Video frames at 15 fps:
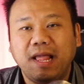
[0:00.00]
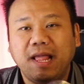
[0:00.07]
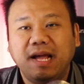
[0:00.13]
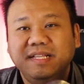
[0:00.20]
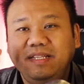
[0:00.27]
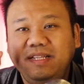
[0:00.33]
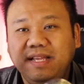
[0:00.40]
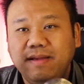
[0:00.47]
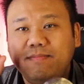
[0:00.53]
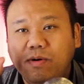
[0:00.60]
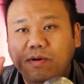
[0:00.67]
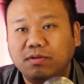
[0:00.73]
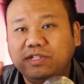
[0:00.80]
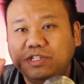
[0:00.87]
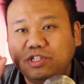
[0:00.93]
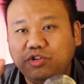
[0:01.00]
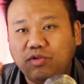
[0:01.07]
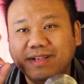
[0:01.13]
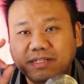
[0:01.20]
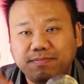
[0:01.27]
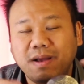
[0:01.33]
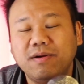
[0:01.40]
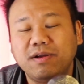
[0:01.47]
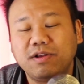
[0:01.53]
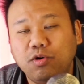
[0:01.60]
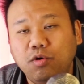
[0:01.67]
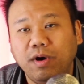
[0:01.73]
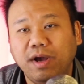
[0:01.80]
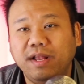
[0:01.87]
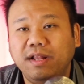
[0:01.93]
the most transparent
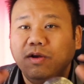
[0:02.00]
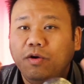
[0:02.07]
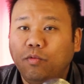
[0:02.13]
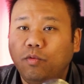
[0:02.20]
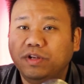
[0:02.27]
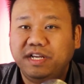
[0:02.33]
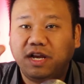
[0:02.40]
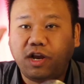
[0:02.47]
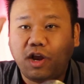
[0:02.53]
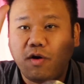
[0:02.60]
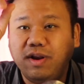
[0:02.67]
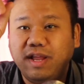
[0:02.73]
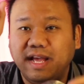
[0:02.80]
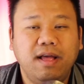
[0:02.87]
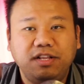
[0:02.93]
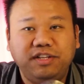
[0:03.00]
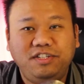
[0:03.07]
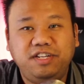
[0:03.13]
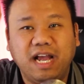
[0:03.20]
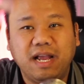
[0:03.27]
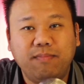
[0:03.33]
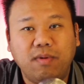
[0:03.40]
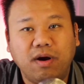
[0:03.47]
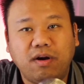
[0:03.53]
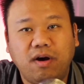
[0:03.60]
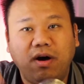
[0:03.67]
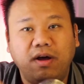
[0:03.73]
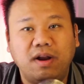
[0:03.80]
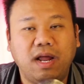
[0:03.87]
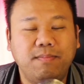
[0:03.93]
coin, which it currently is, check mark
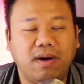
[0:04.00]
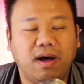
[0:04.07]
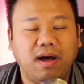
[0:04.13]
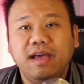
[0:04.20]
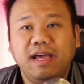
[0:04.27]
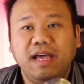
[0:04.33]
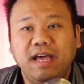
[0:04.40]
on box.